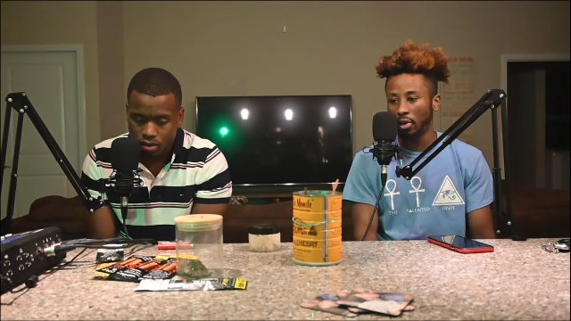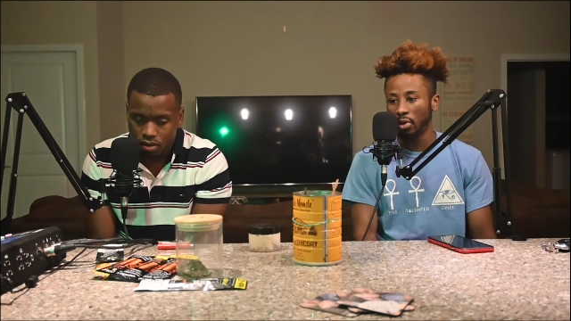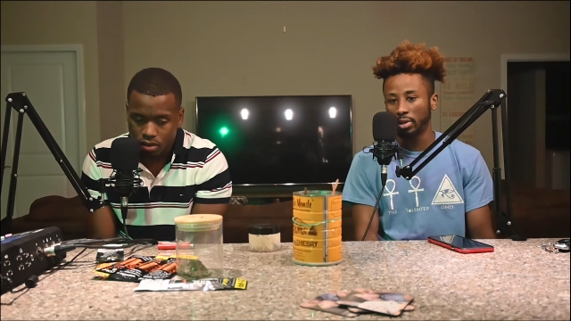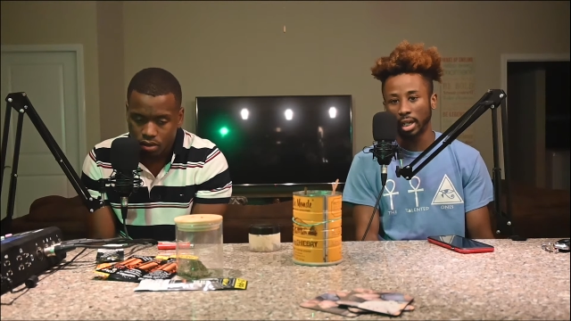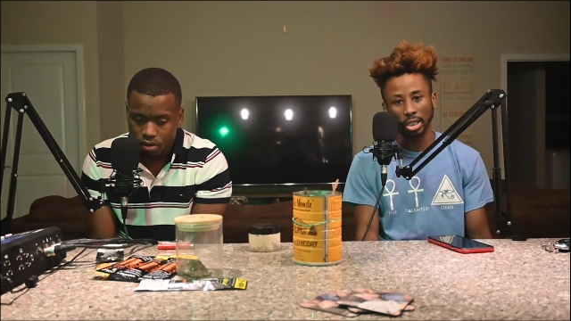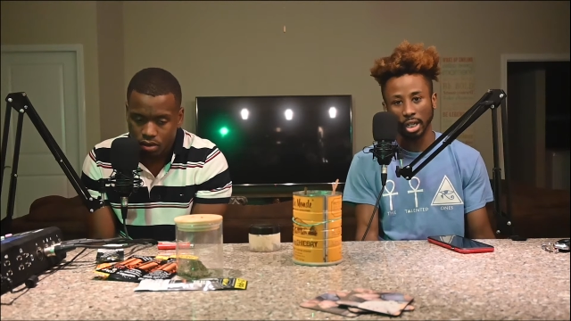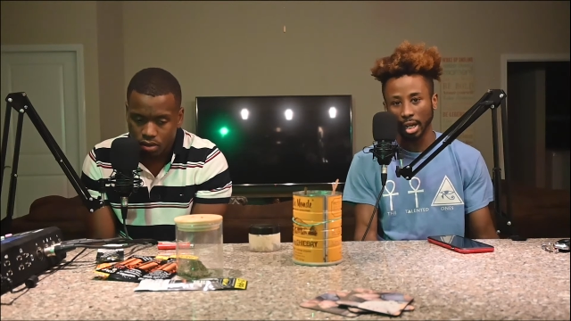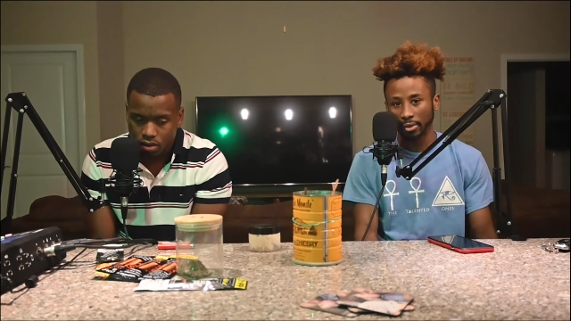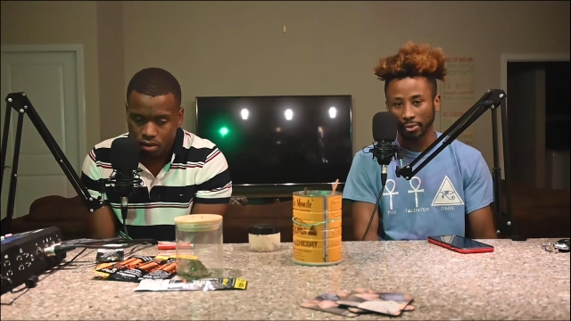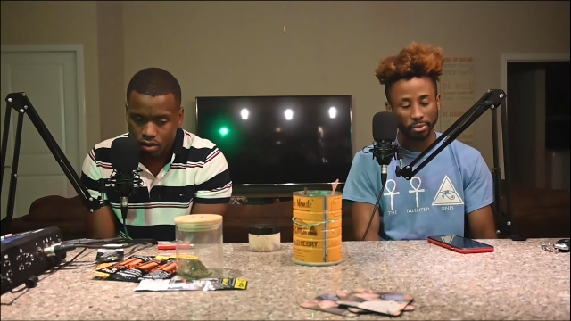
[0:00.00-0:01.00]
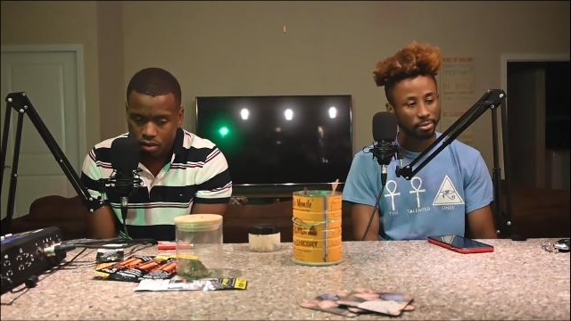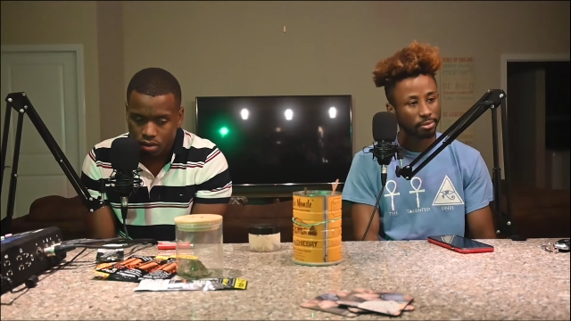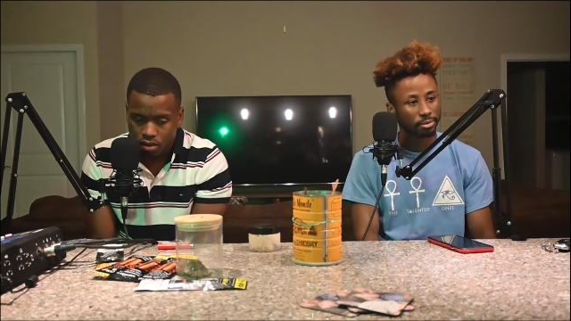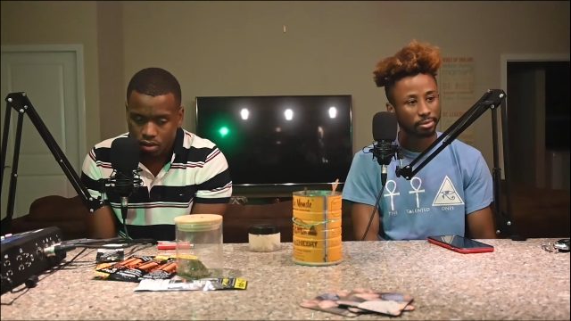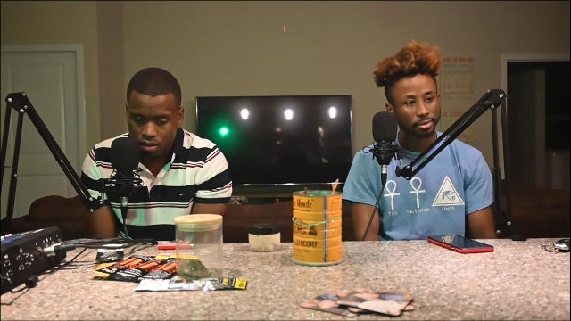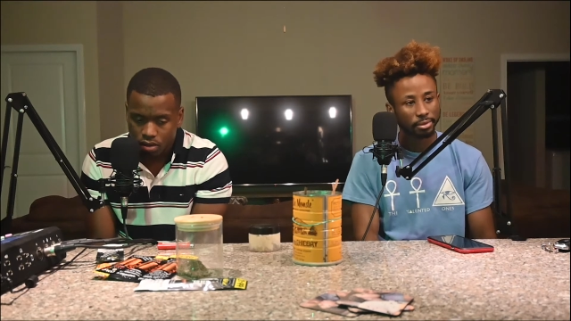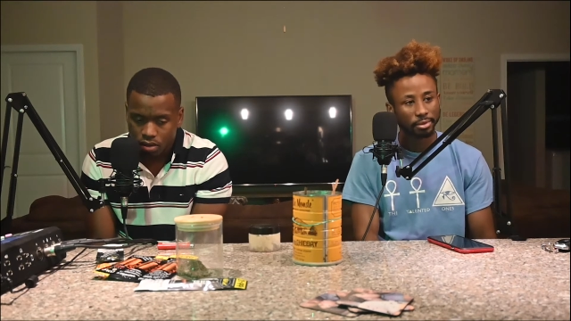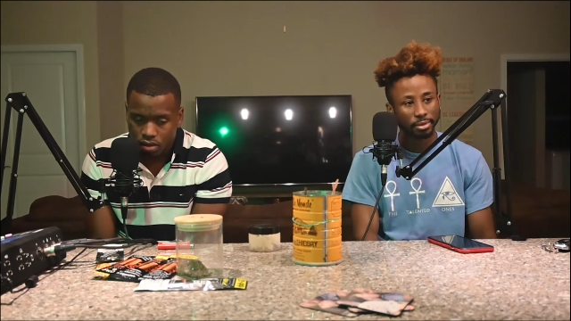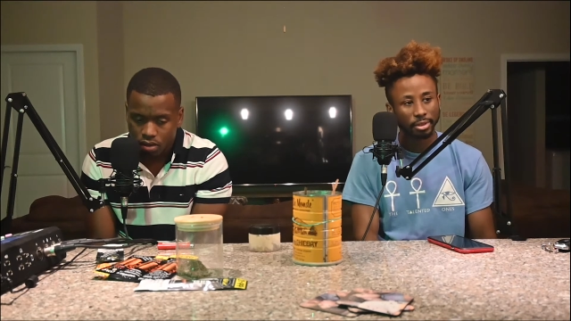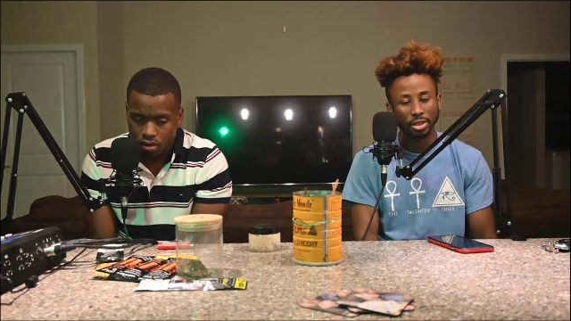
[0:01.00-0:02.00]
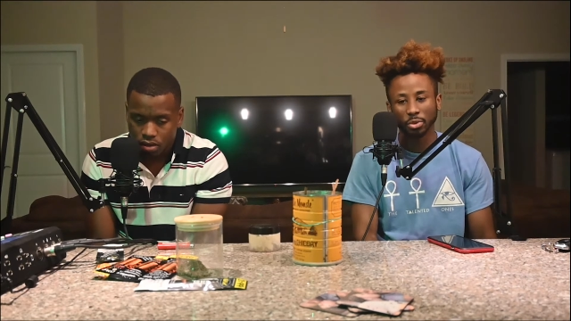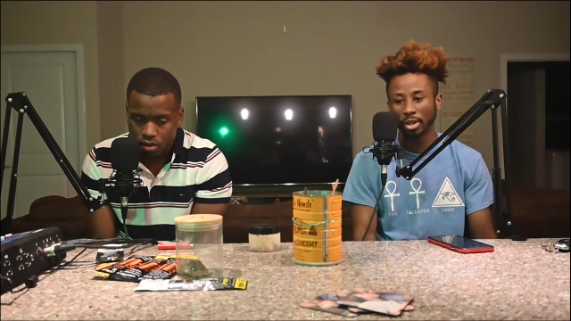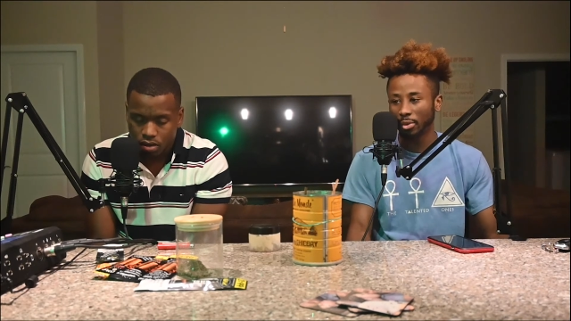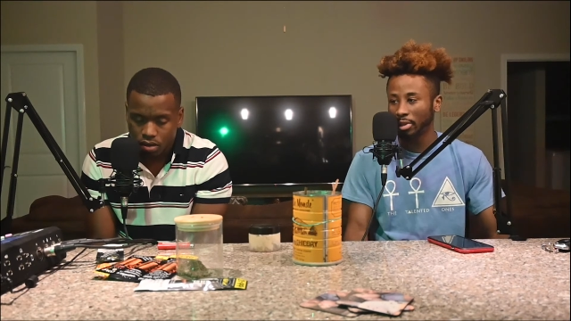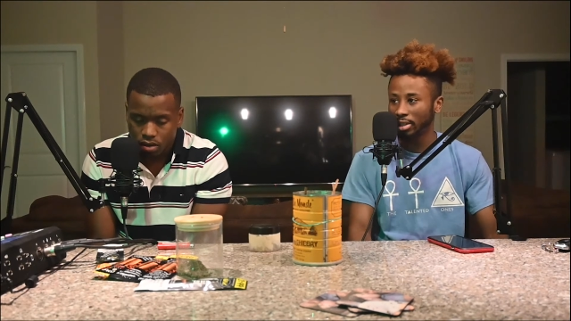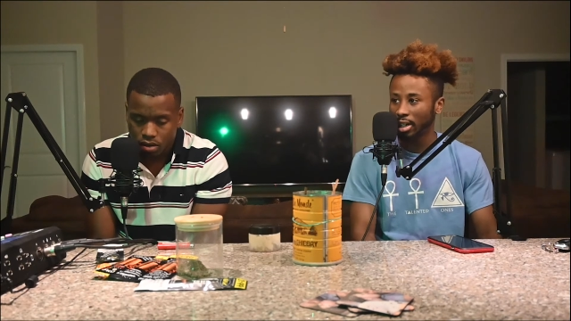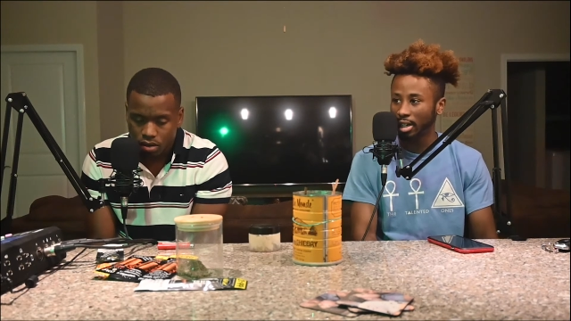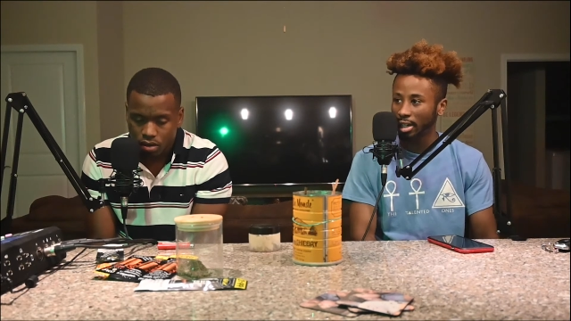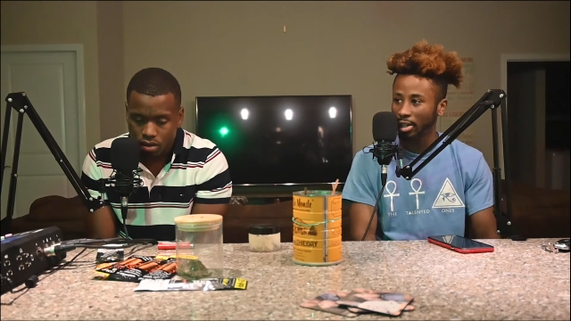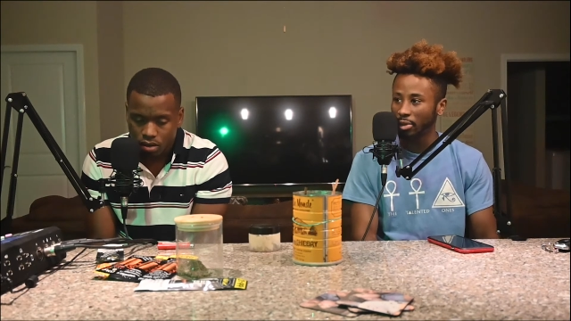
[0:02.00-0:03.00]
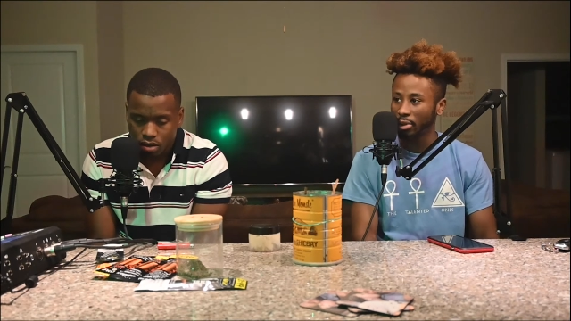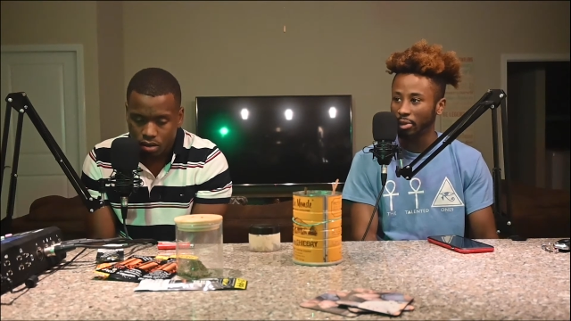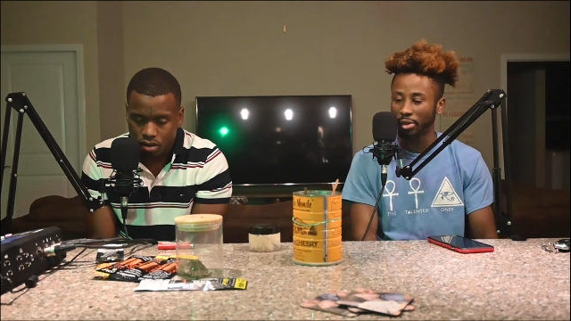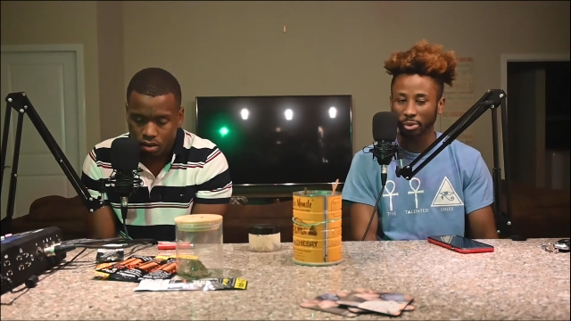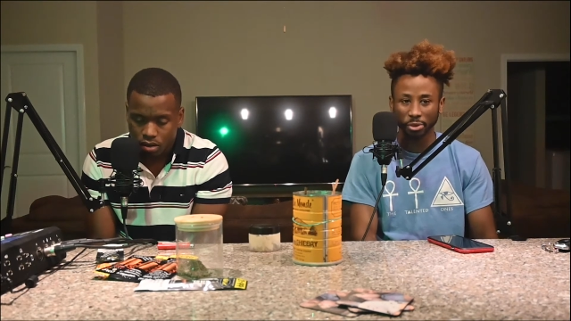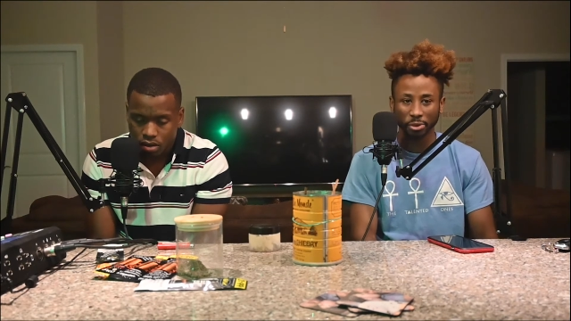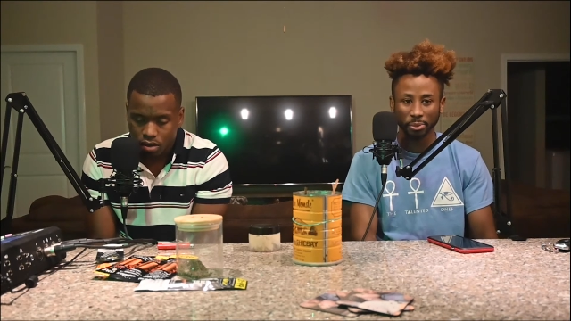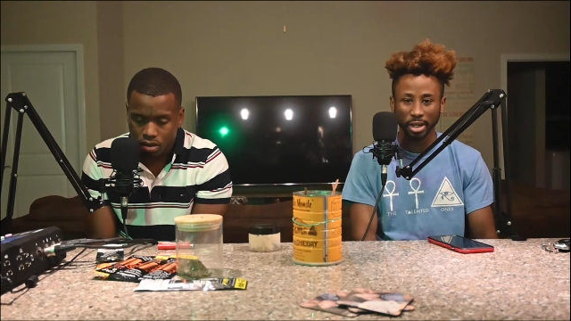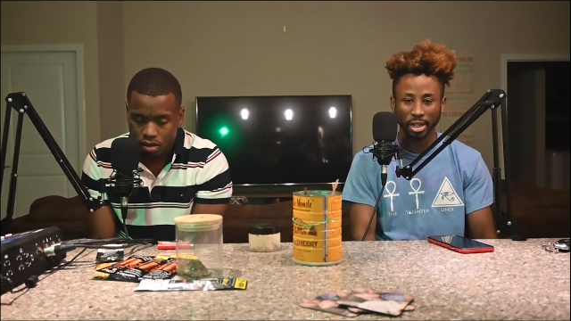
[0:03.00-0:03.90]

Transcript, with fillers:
Speaker 1: on. That's life. That's what I wanted y'all to hear on the Green Room, man.